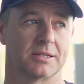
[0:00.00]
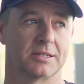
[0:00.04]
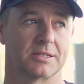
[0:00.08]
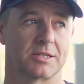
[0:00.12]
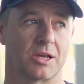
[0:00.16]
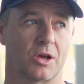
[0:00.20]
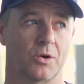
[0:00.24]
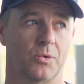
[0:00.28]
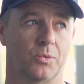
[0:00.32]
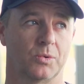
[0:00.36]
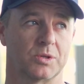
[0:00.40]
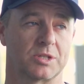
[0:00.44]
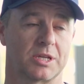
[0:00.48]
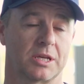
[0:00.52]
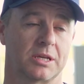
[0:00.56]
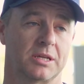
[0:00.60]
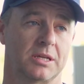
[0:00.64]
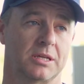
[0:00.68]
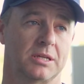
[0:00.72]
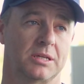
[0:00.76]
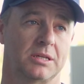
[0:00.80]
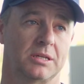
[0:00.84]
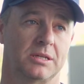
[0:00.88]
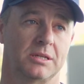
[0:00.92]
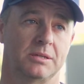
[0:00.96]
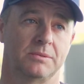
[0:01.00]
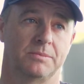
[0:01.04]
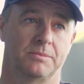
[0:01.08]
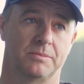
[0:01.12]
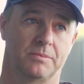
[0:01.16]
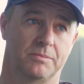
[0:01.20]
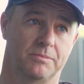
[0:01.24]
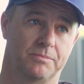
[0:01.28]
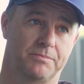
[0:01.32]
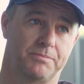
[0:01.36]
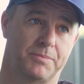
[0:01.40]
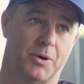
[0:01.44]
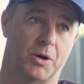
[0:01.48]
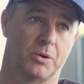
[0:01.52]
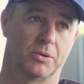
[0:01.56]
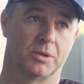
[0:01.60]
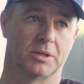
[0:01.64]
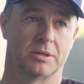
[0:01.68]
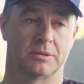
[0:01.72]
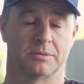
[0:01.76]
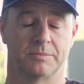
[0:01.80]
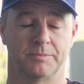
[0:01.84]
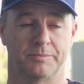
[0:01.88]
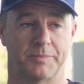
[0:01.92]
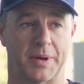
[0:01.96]
So was he
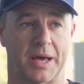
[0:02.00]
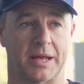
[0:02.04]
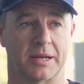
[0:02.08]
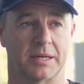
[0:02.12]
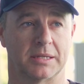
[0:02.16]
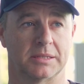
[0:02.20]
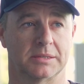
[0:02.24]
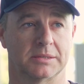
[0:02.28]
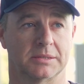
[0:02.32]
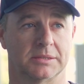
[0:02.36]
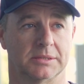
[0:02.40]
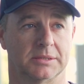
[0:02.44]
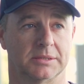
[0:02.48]
bowler, batter?